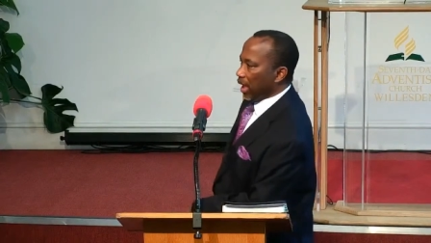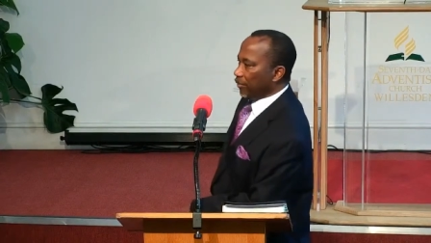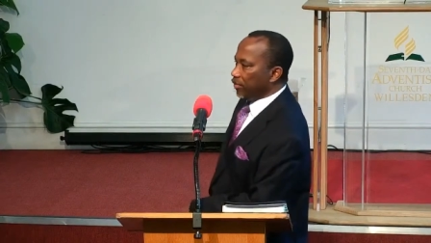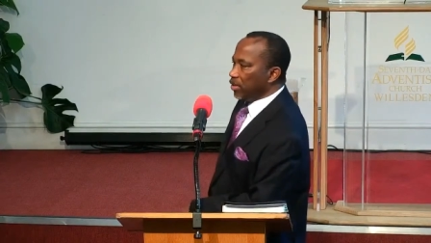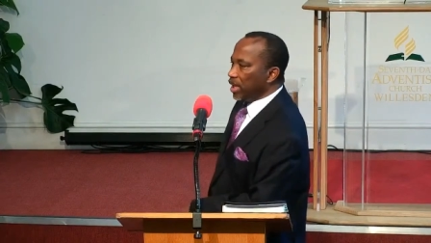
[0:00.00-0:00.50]

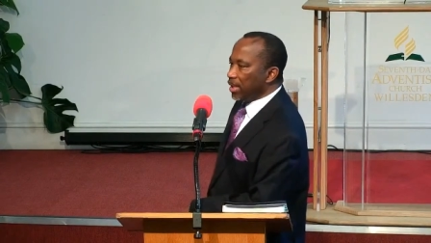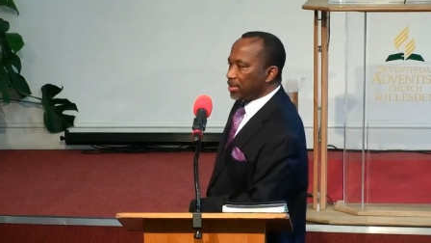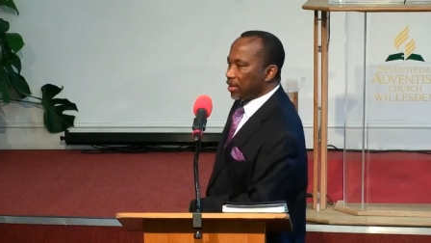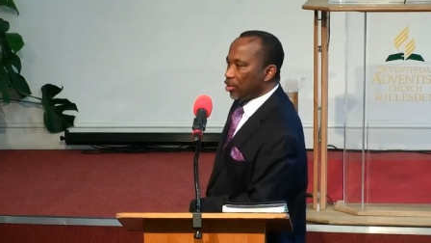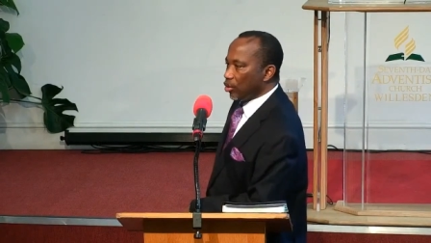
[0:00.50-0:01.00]
A few
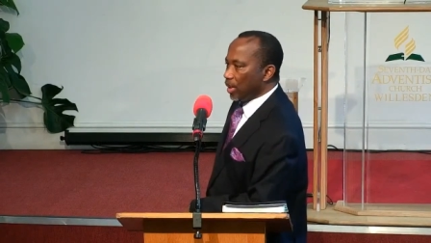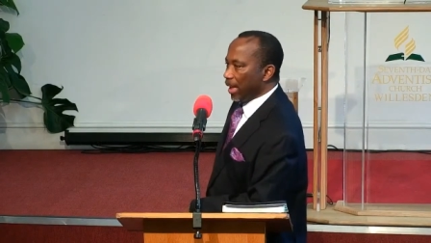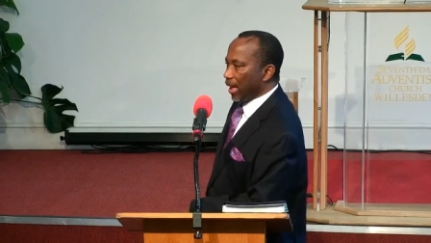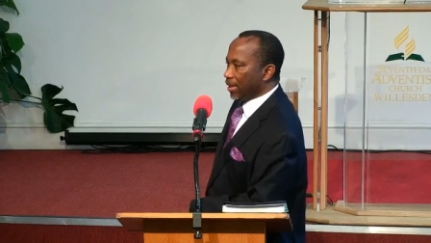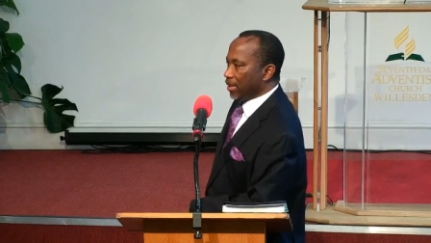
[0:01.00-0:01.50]
years ago, we
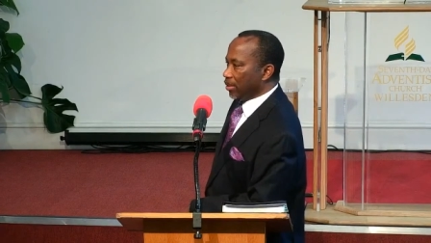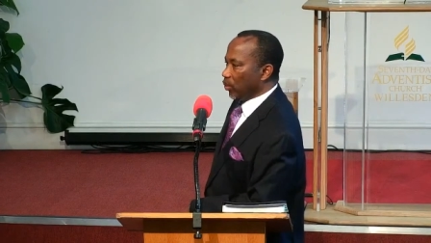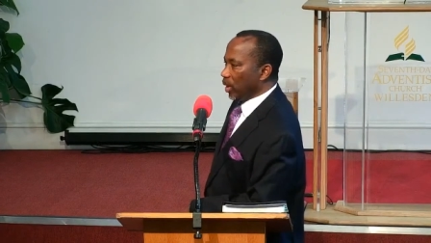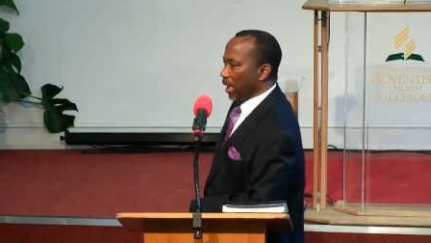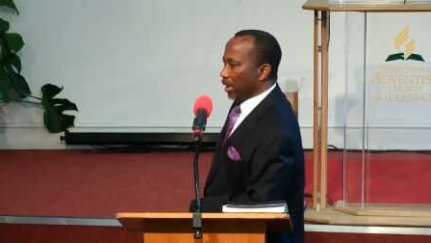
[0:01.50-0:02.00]
had
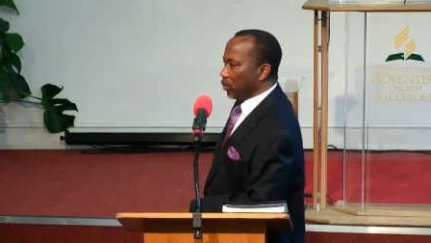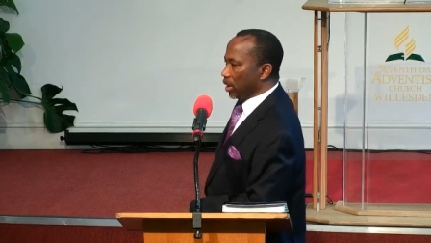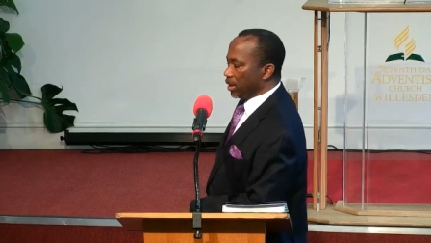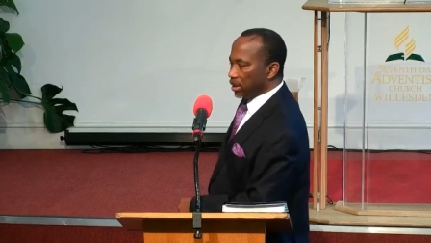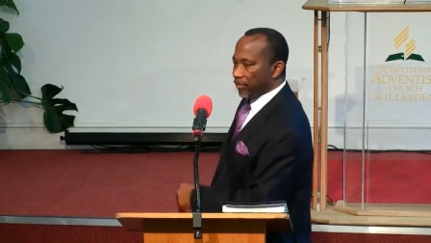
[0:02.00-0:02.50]

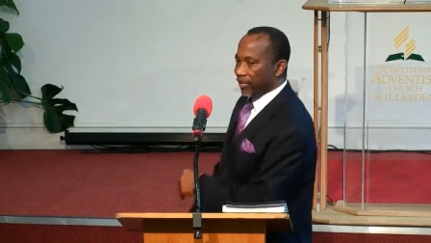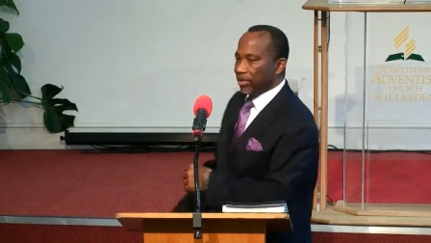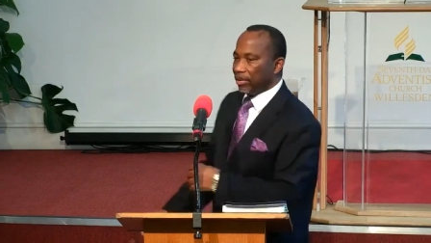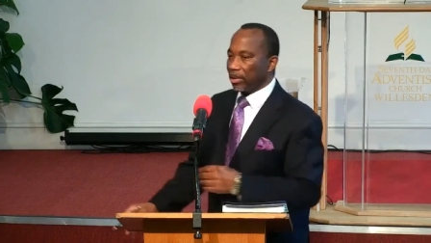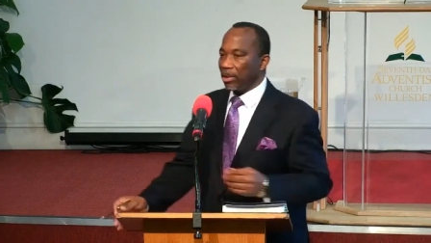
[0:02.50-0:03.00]
one
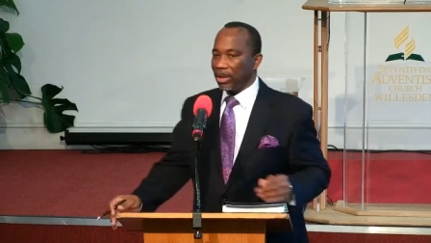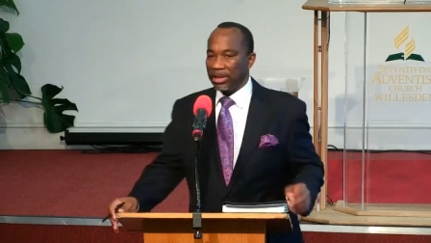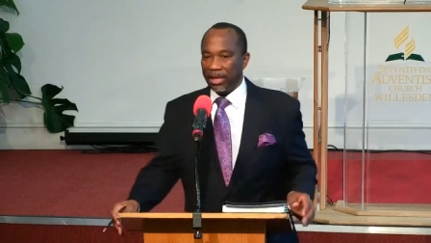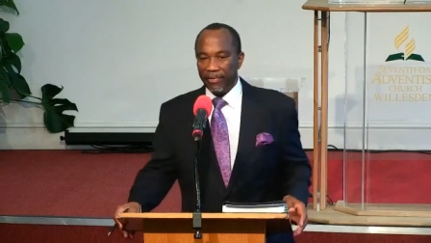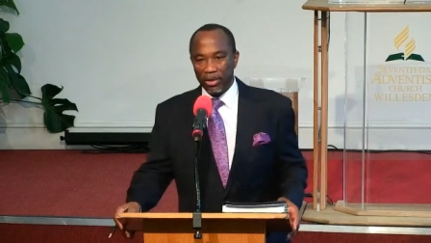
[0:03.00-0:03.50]
individual called
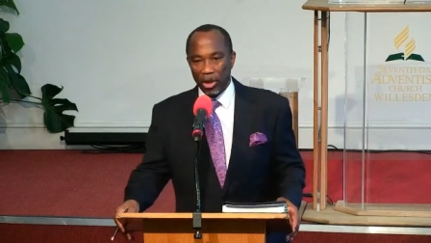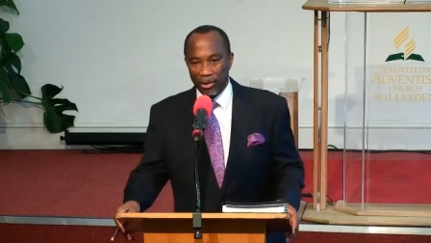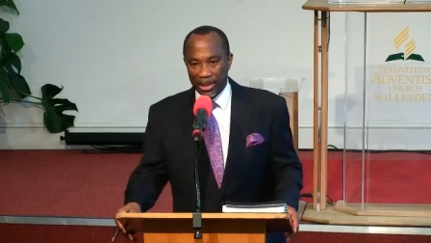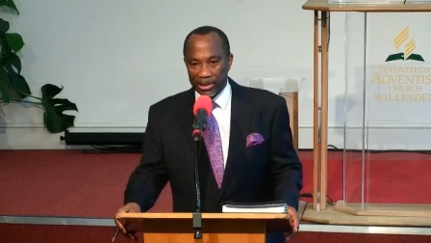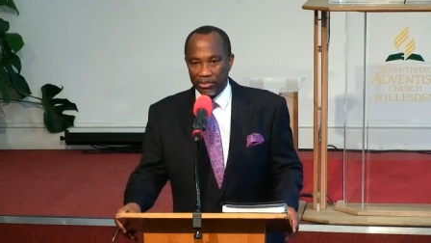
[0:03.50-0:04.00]
David
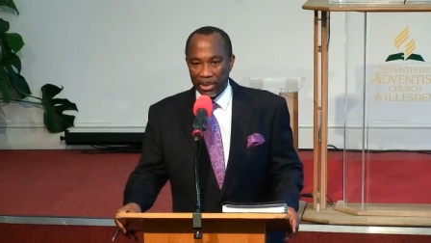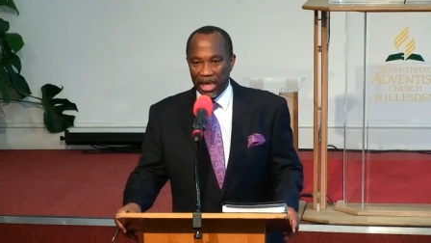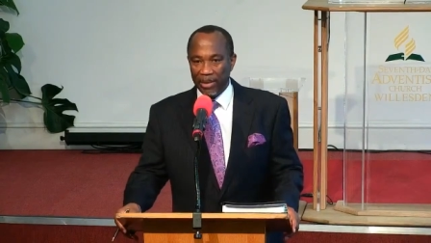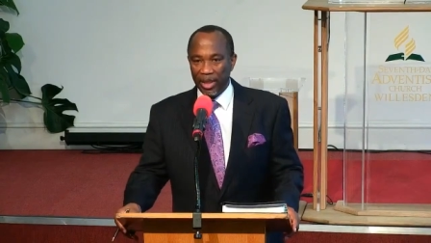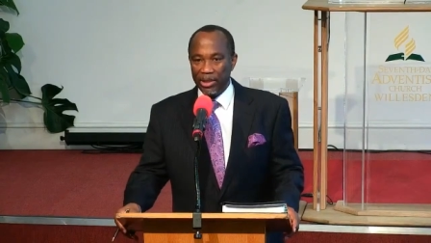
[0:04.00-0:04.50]
Koresh who
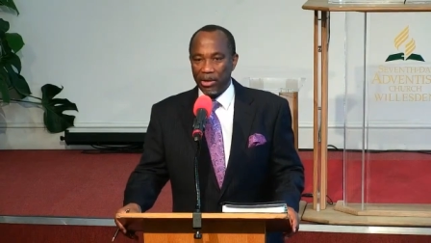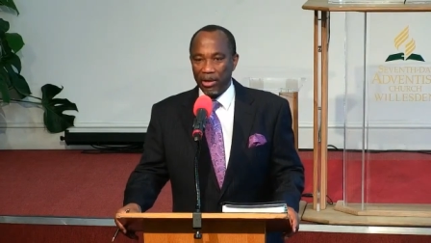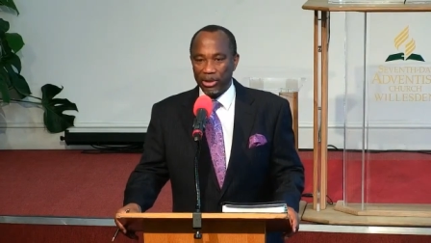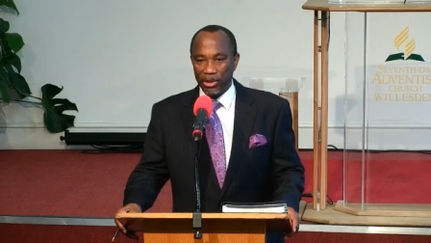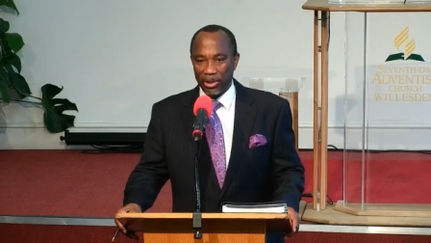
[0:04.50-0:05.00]
came into
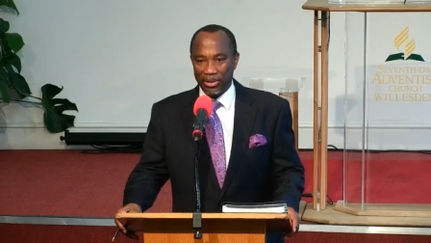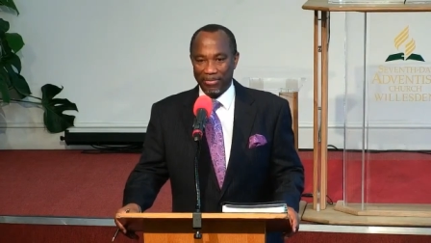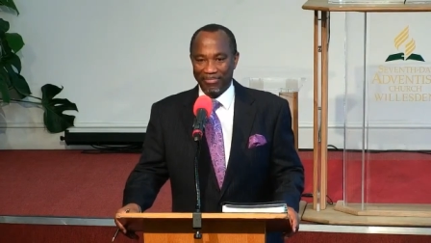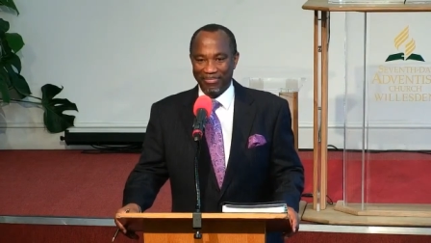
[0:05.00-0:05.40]
our church.